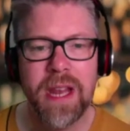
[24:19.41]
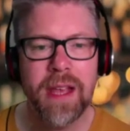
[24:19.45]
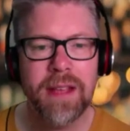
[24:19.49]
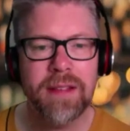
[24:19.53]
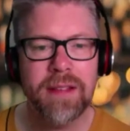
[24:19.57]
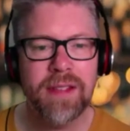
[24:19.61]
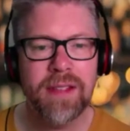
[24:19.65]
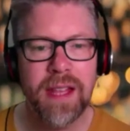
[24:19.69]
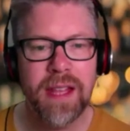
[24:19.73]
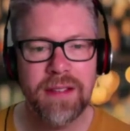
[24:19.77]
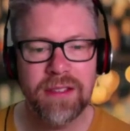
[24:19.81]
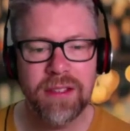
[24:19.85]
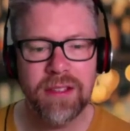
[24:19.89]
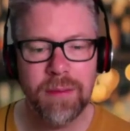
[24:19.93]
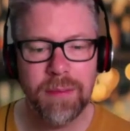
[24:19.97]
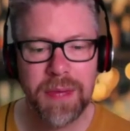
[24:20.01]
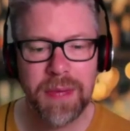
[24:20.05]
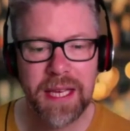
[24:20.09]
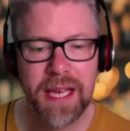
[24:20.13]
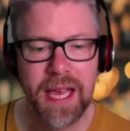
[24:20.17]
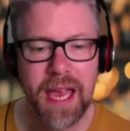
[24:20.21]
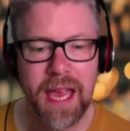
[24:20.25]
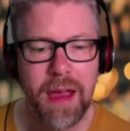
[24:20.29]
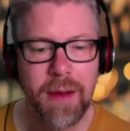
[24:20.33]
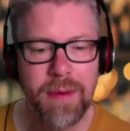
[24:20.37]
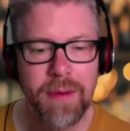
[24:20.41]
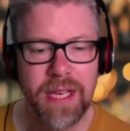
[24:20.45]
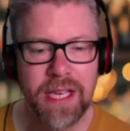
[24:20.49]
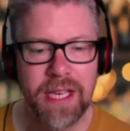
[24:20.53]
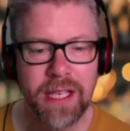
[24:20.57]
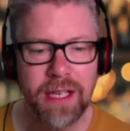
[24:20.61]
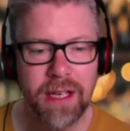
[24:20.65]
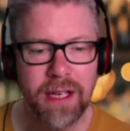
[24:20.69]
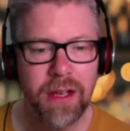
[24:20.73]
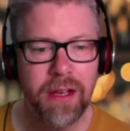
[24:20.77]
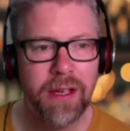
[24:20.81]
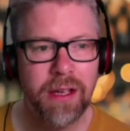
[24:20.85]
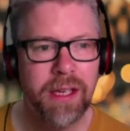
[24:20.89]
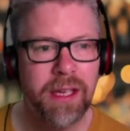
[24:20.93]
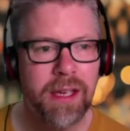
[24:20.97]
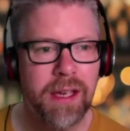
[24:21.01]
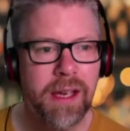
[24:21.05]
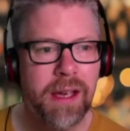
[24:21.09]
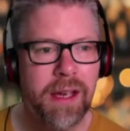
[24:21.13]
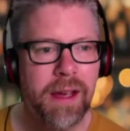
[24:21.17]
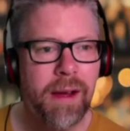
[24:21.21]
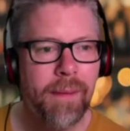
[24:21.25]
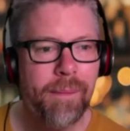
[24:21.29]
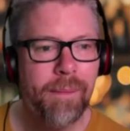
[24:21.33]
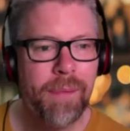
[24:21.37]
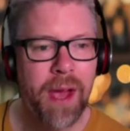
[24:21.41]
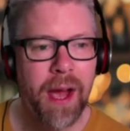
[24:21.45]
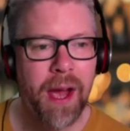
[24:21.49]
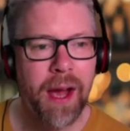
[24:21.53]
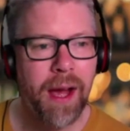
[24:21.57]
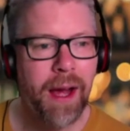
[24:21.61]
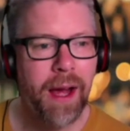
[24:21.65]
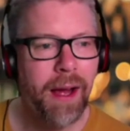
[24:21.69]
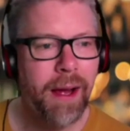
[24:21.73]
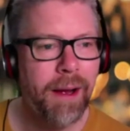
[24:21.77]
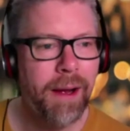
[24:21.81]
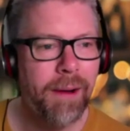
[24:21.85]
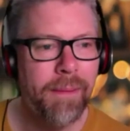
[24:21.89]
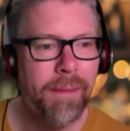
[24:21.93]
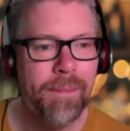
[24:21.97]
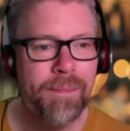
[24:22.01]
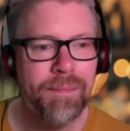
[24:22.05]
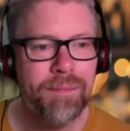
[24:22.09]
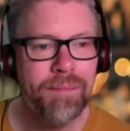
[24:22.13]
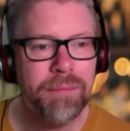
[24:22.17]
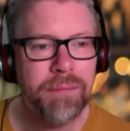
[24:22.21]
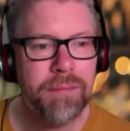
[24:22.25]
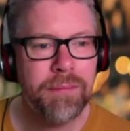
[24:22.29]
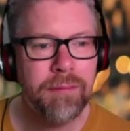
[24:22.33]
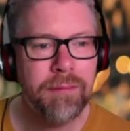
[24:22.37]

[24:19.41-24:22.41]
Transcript: there's something here we can look um,